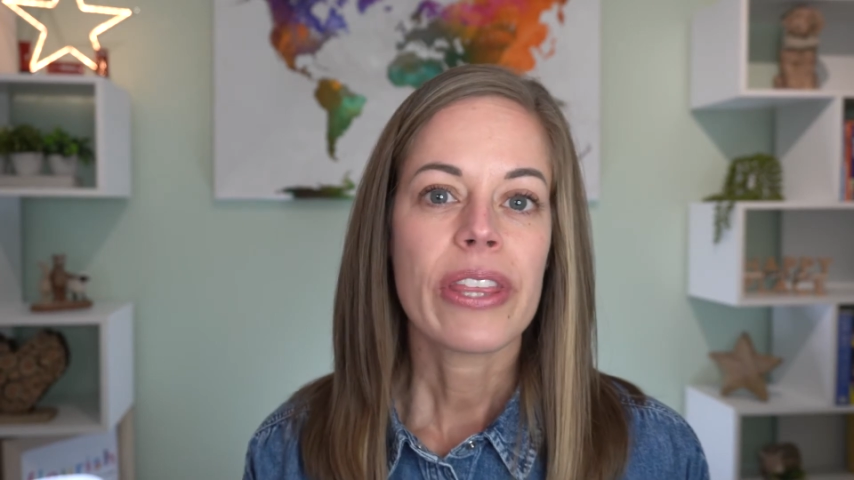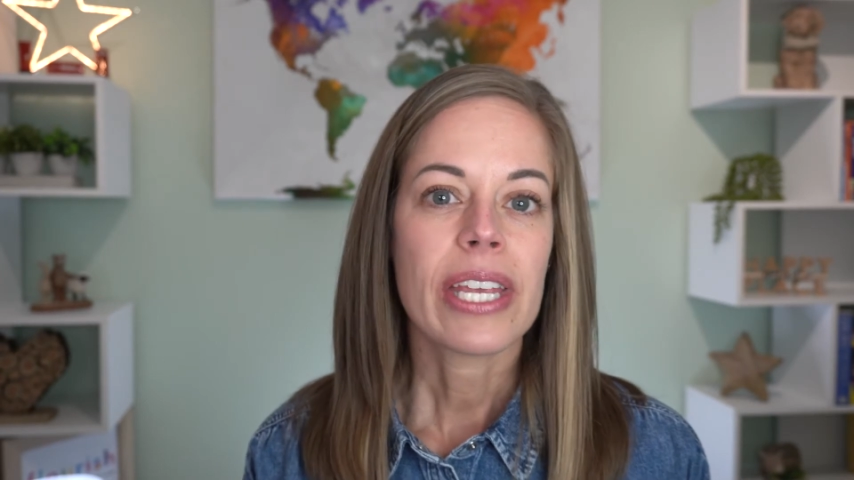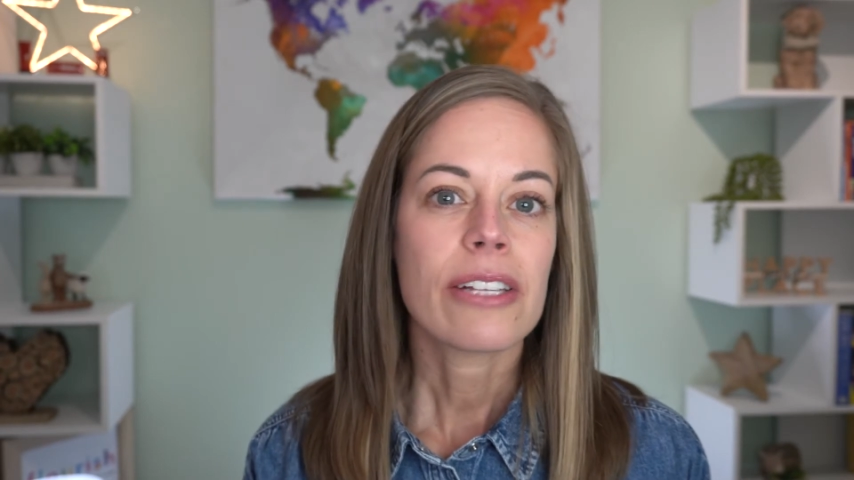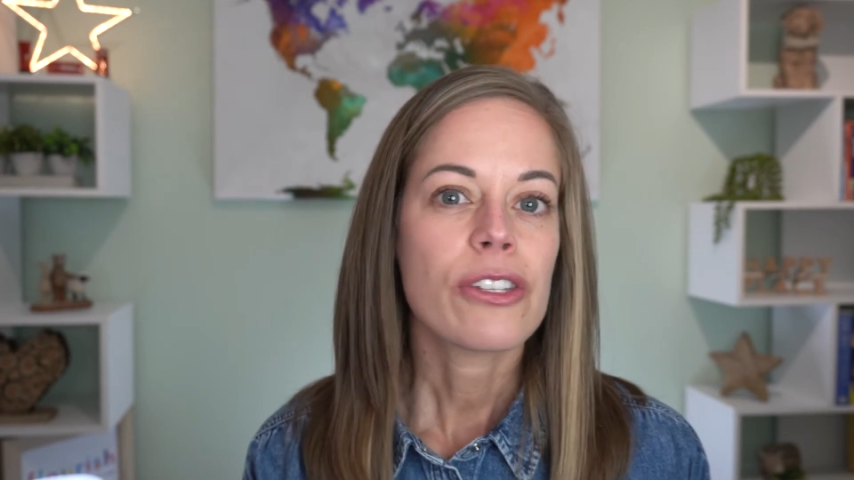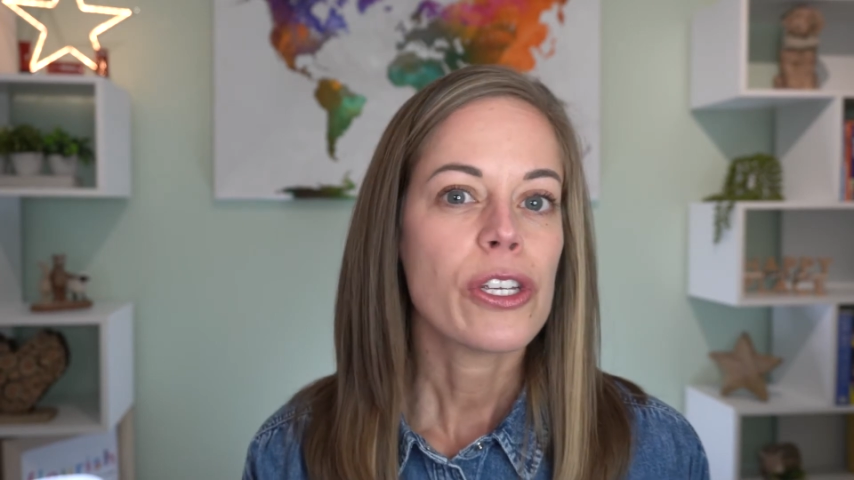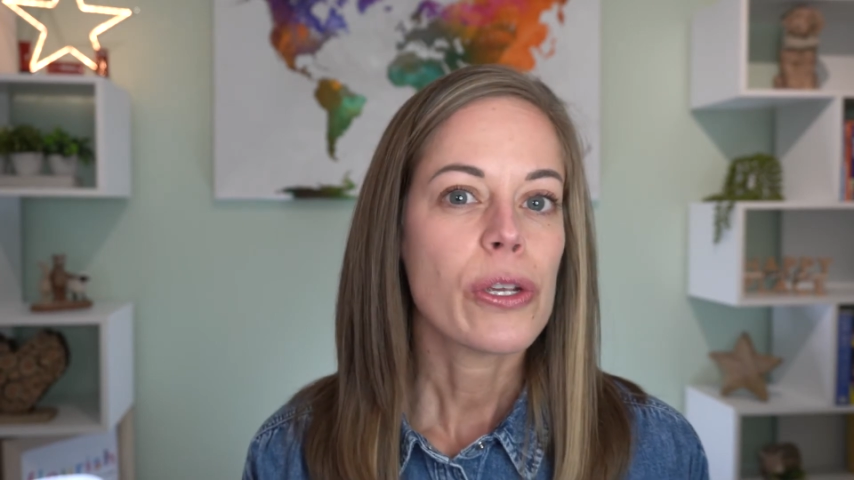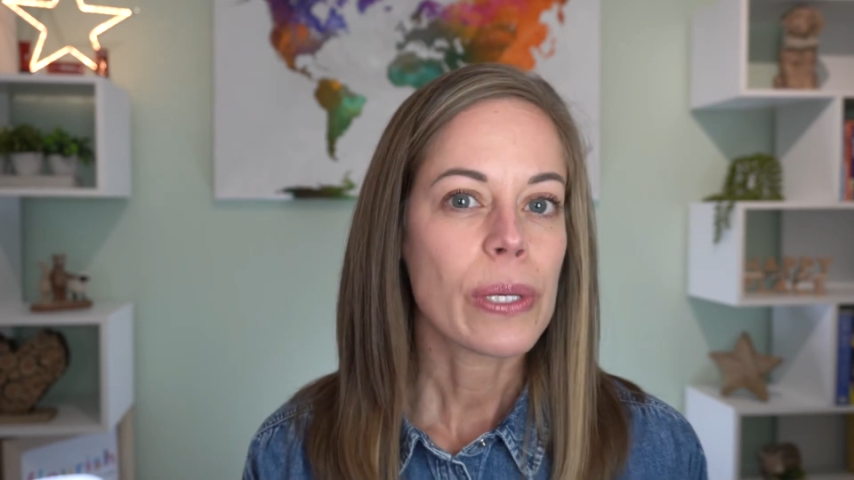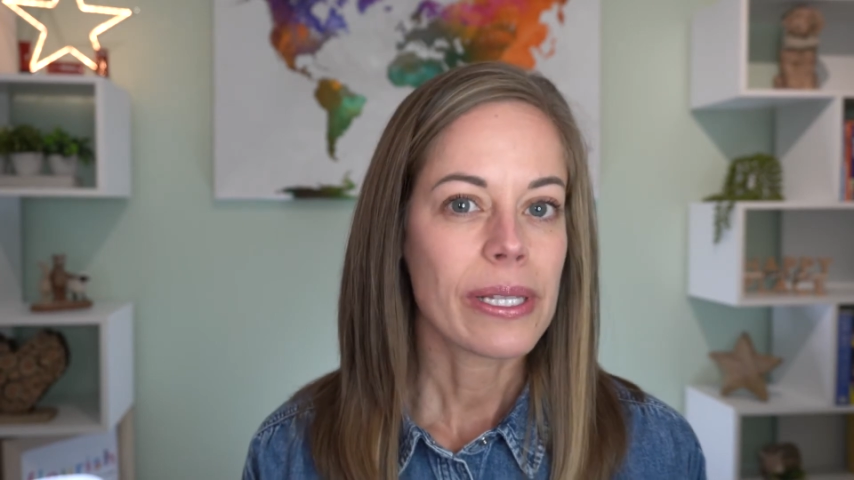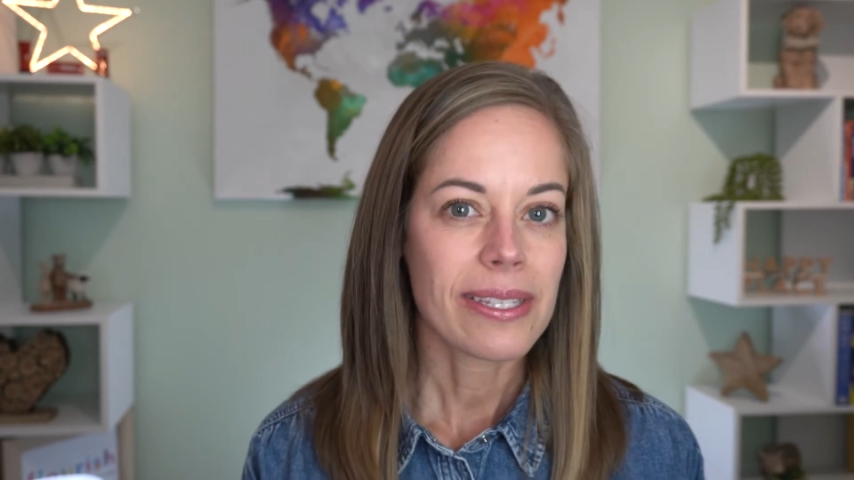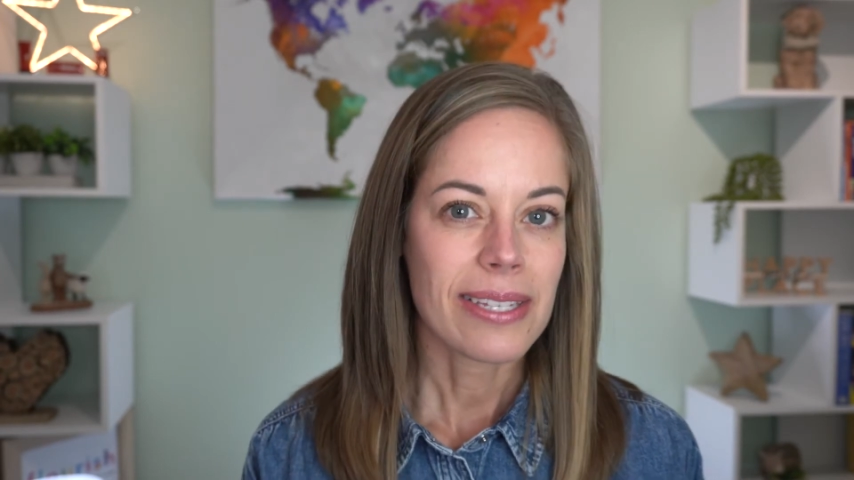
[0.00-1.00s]
things that you
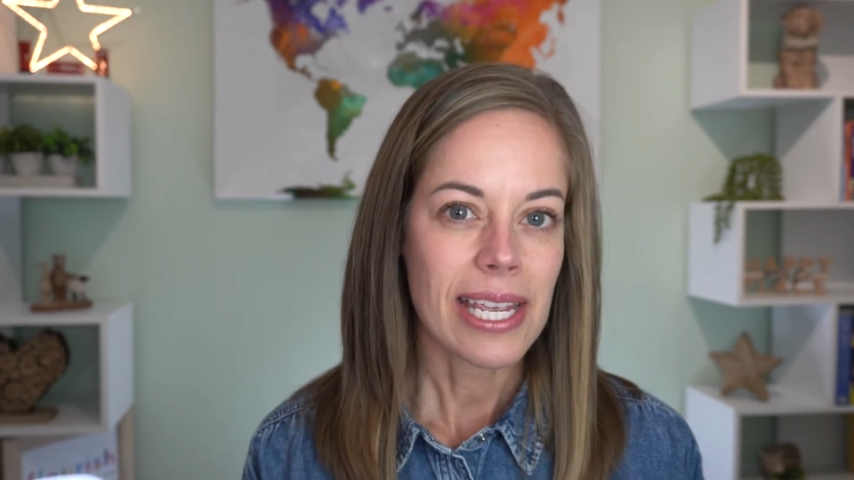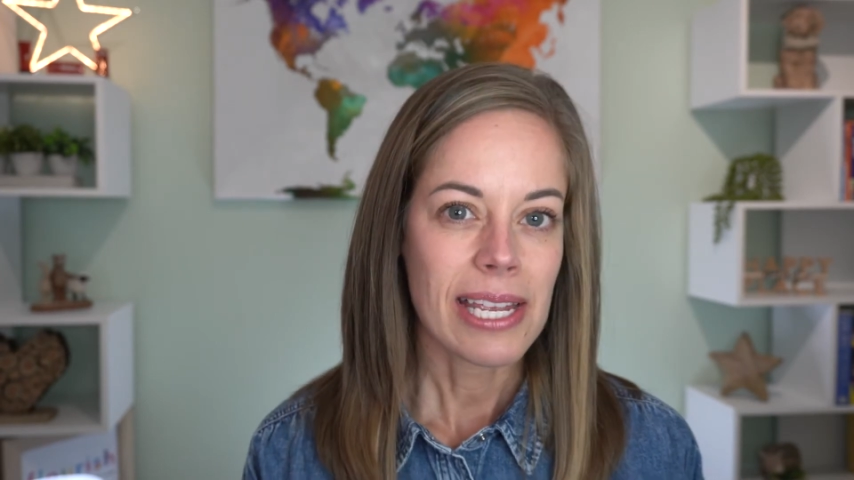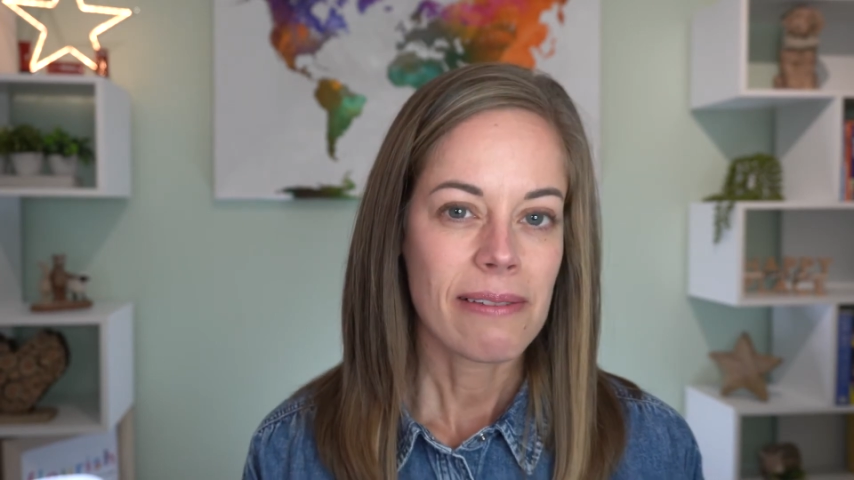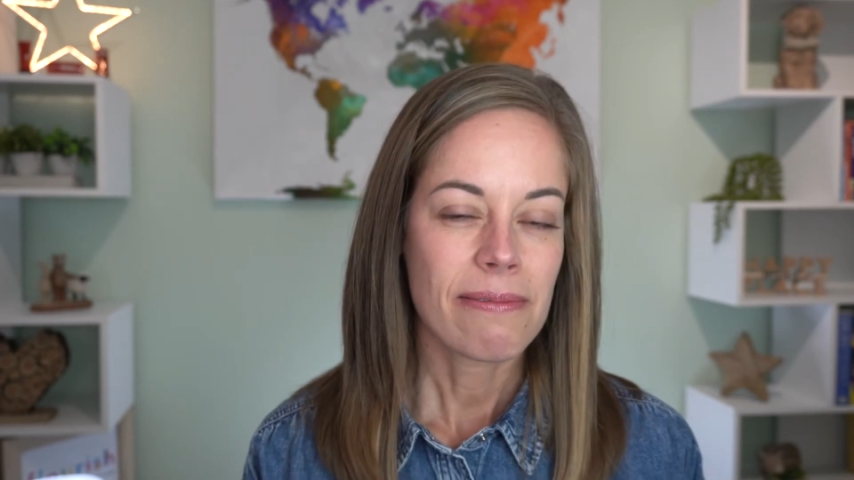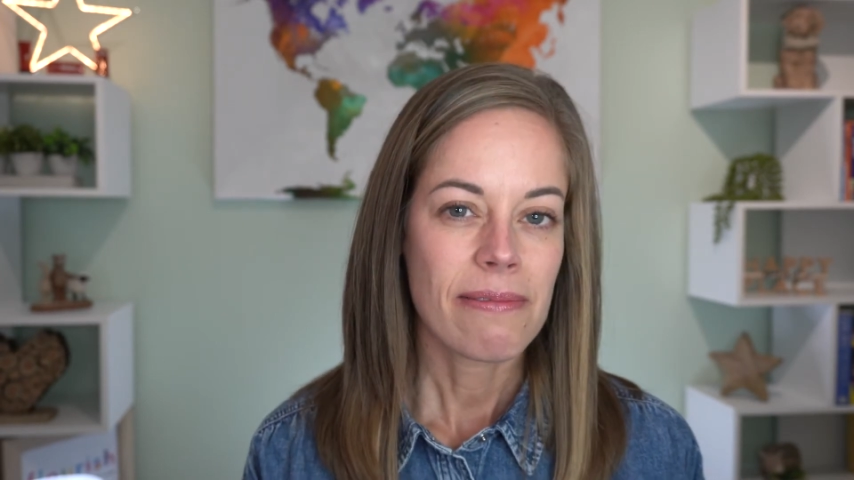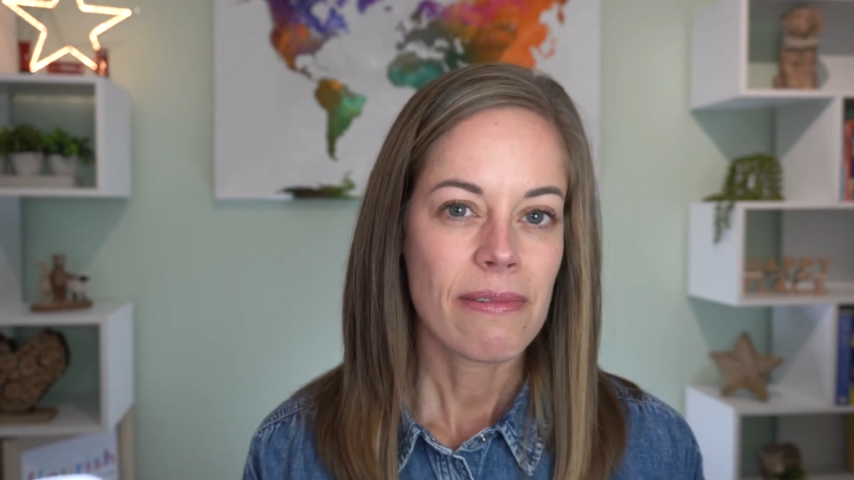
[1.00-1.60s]
can see,